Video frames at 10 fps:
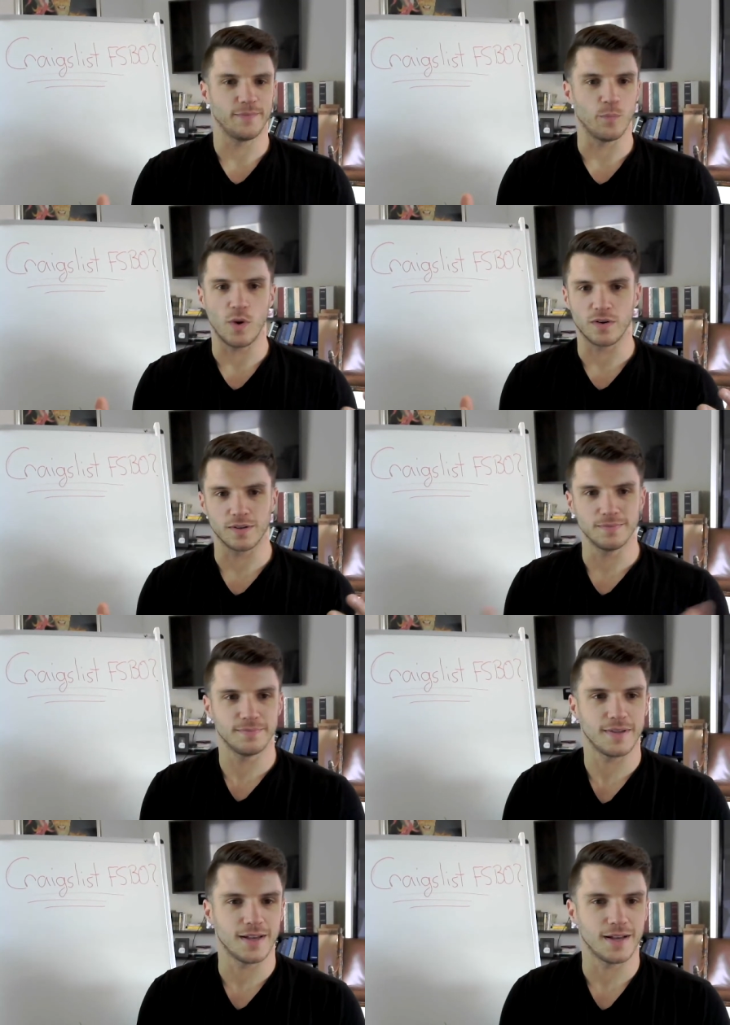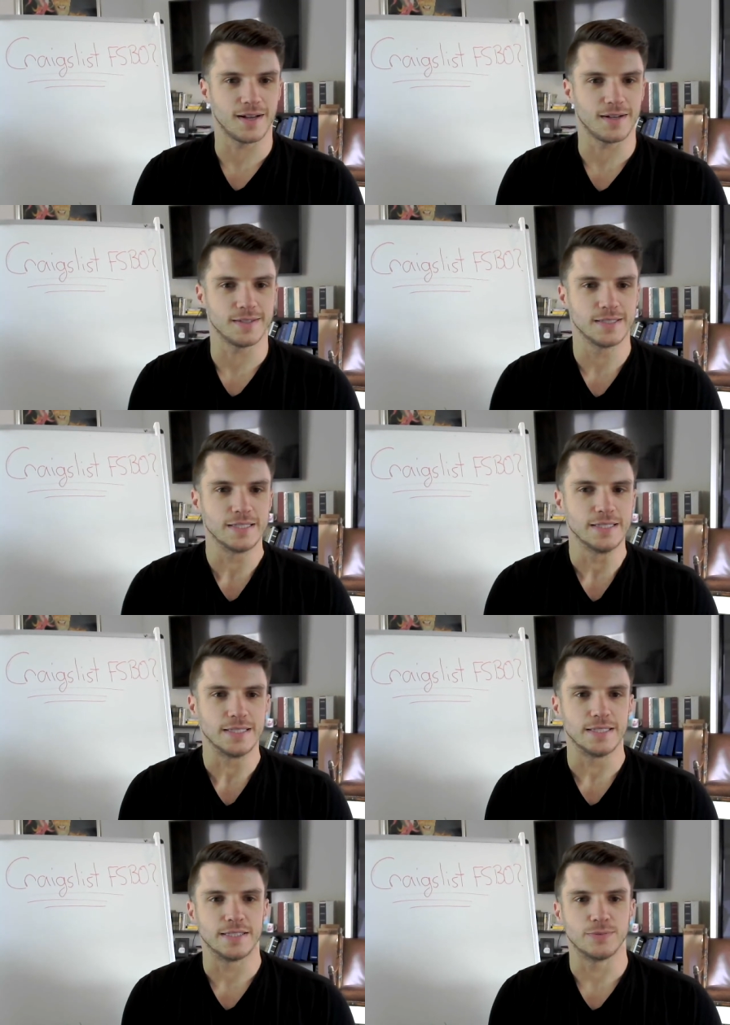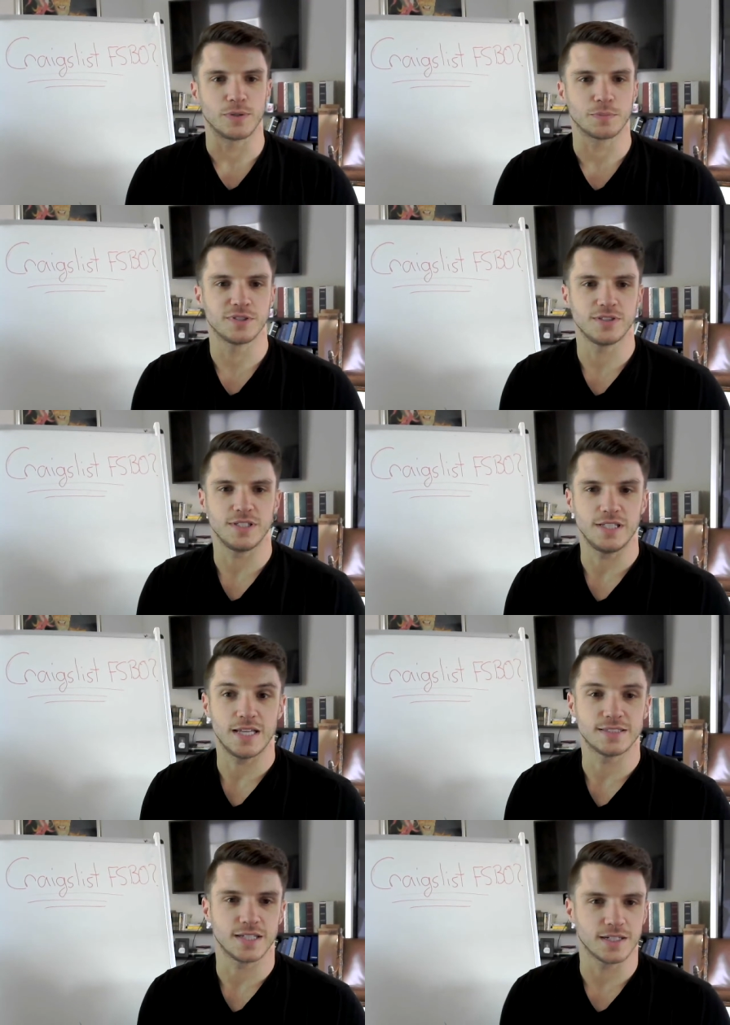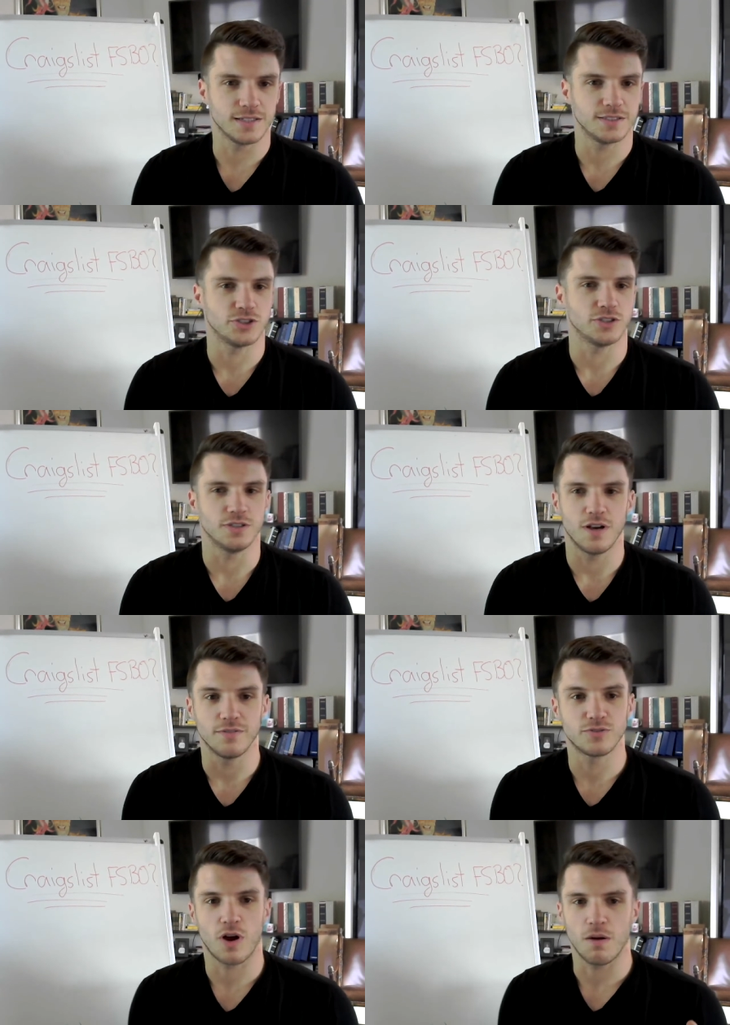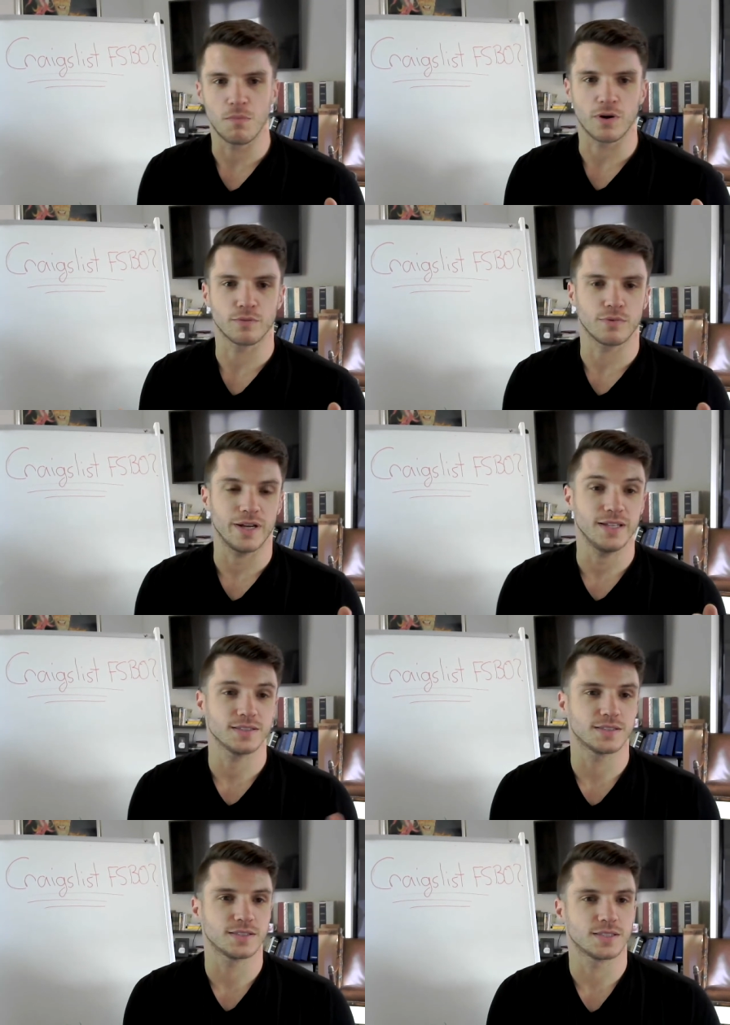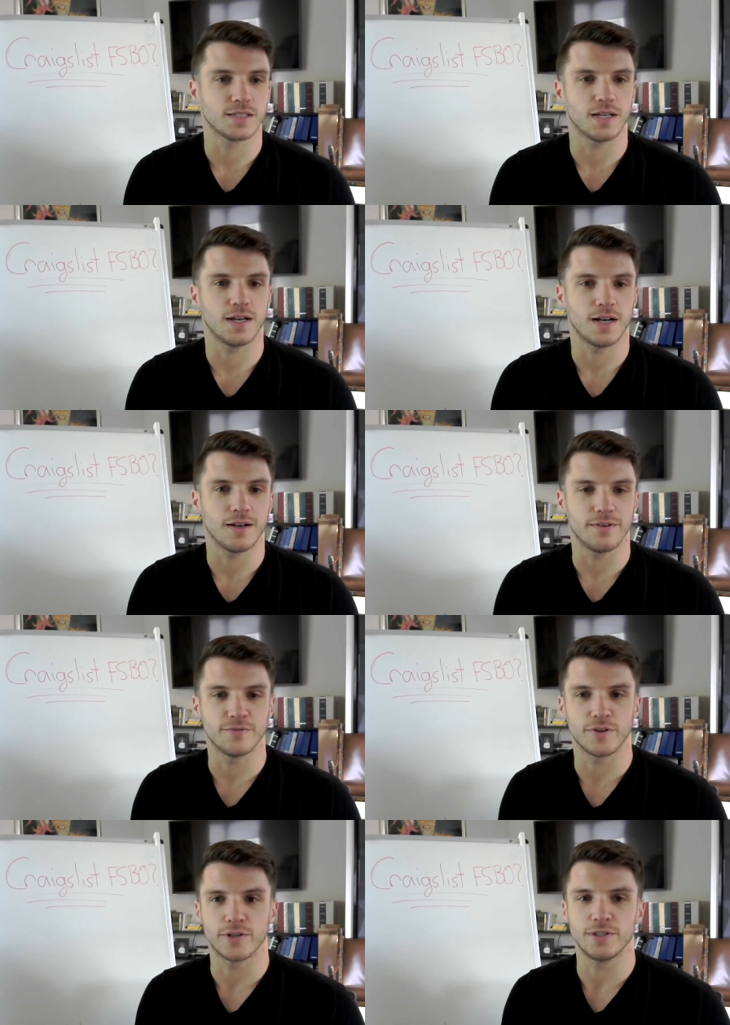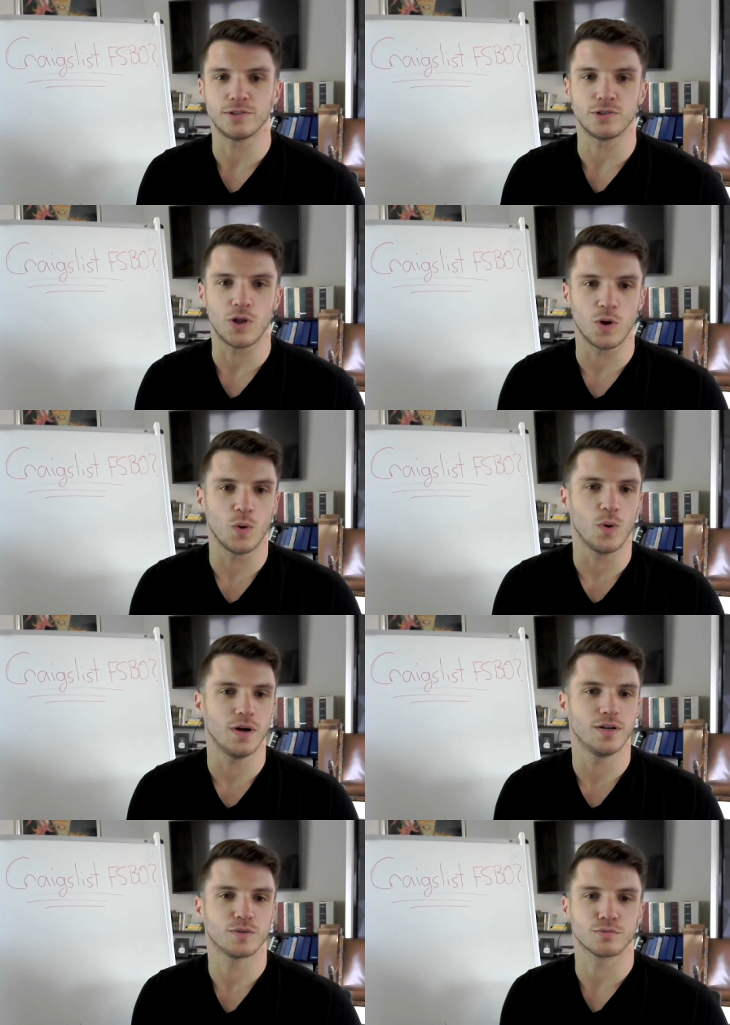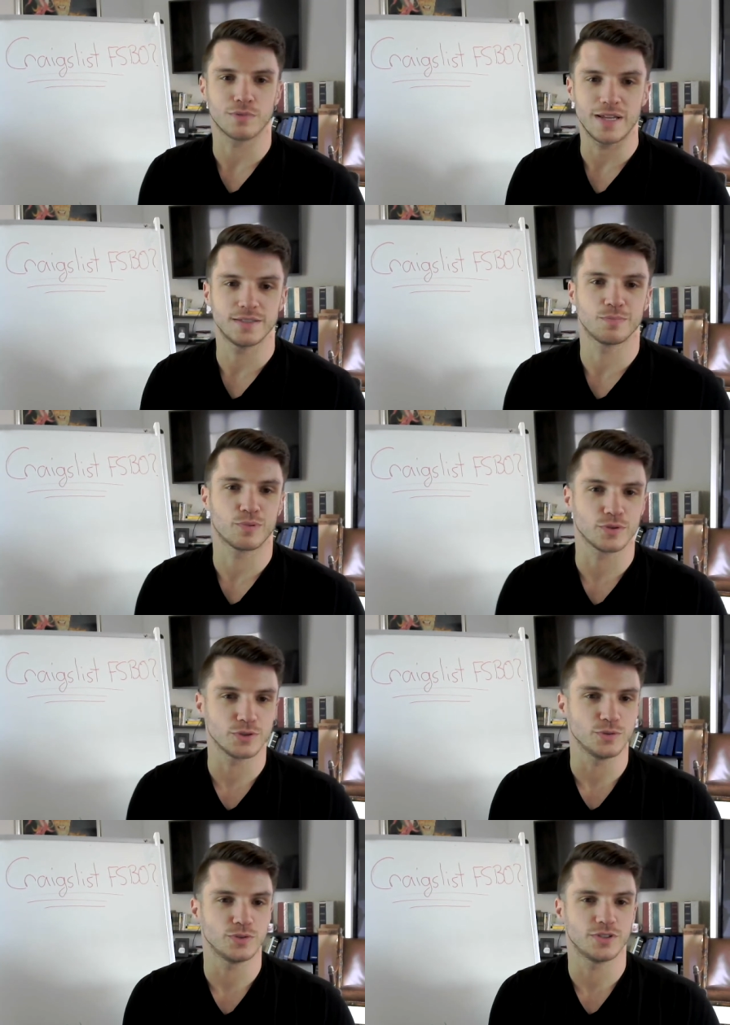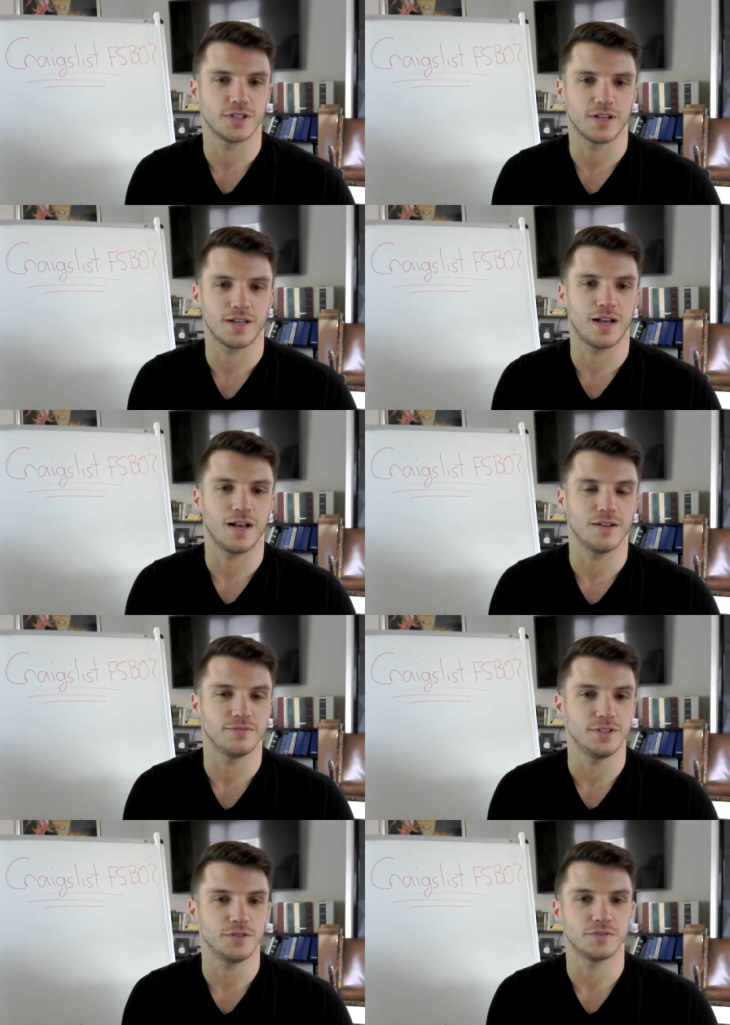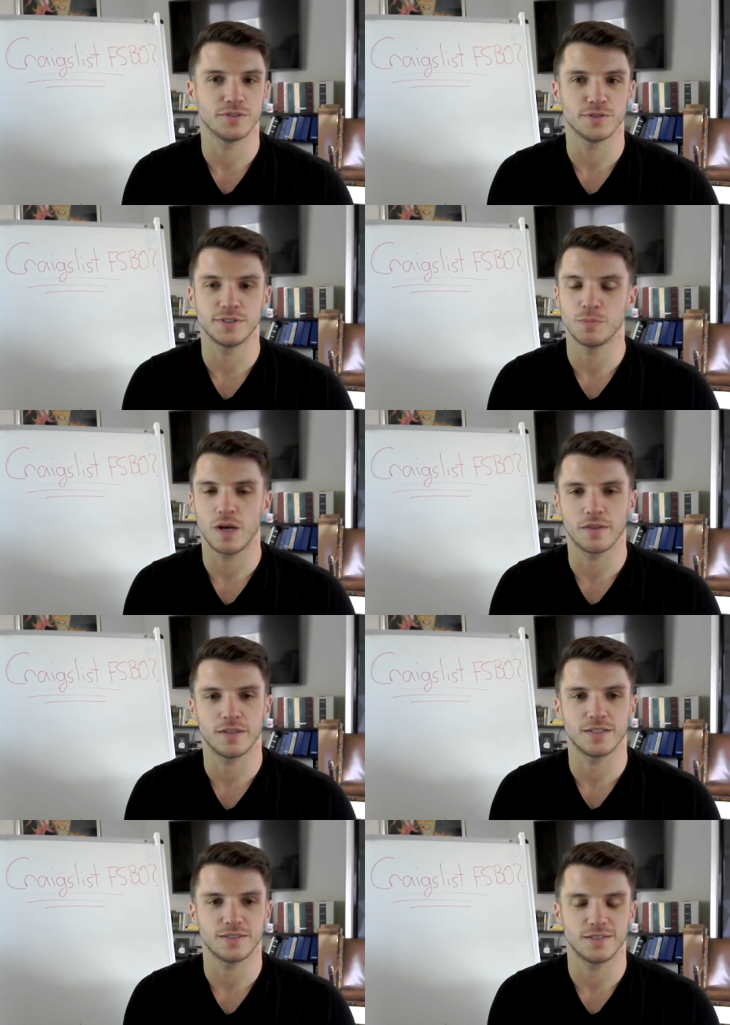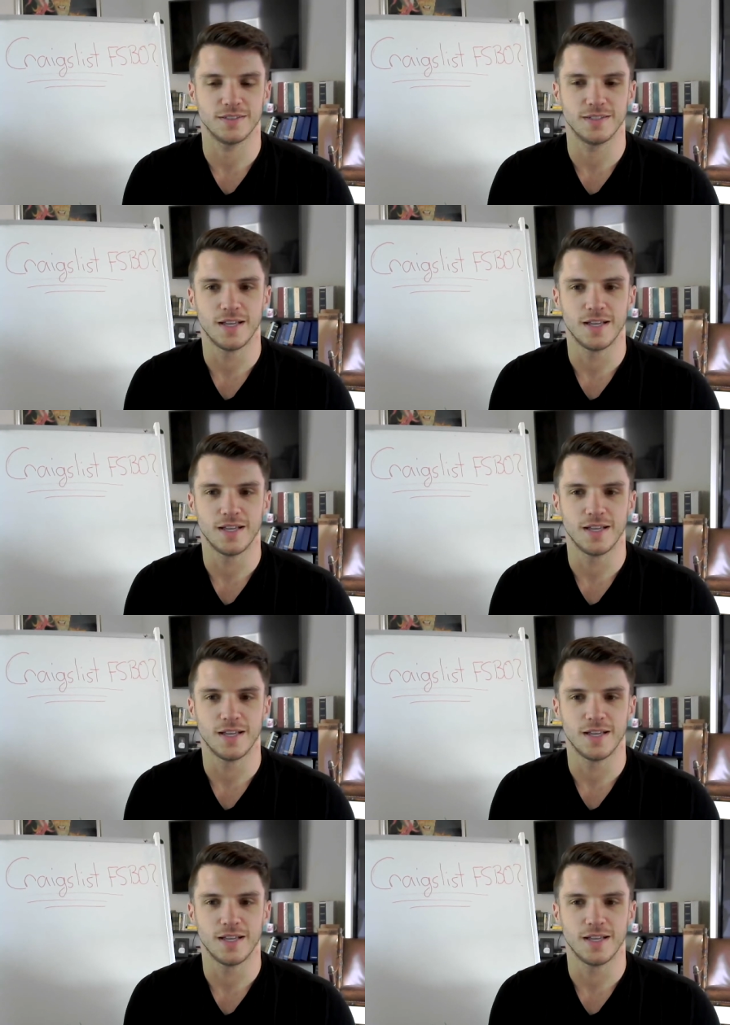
welcome. Uh, welcome to the second edition of Top Mark Rants, uh, a very low rent produced uh, video series about things that